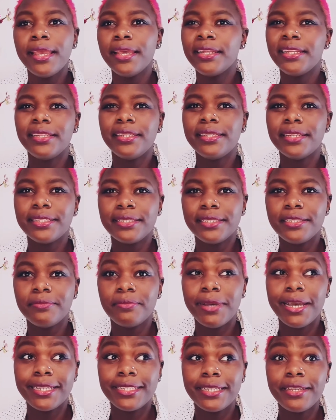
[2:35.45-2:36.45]
And it
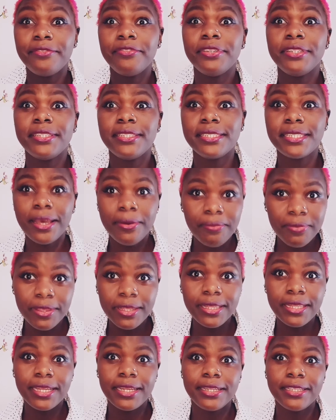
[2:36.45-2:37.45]
doesn't matter if it's
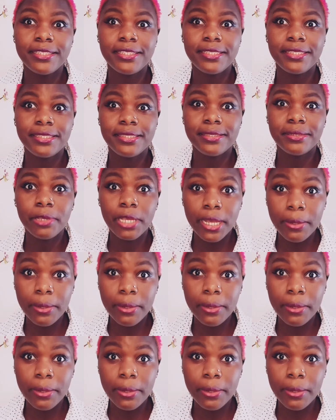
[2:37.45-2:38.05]
something that is,